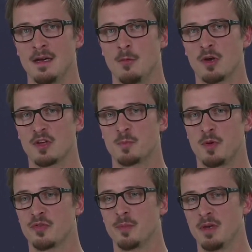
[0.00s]
what is
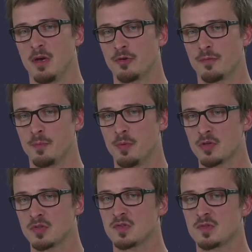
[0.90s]
possible out of the
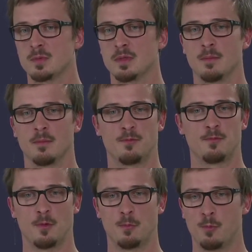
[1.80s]
box?
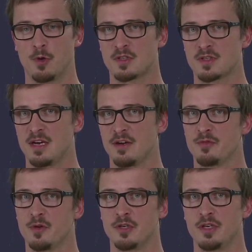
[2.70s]
For what kind
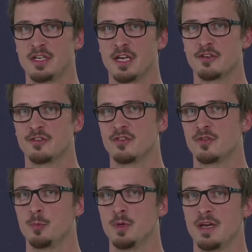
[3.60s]
of authentications
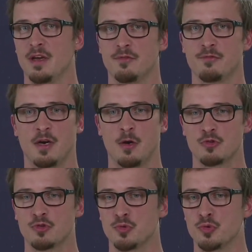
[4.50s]
do we have
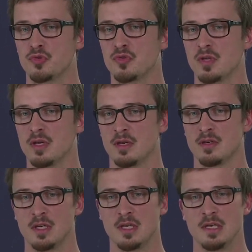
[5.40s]
how-tos?
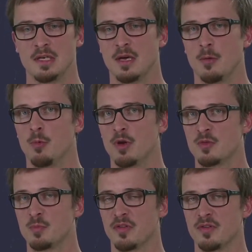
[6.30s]
And yeah, what
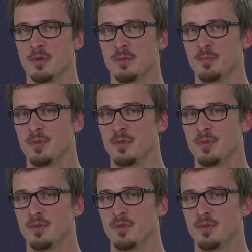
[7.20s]
is possible?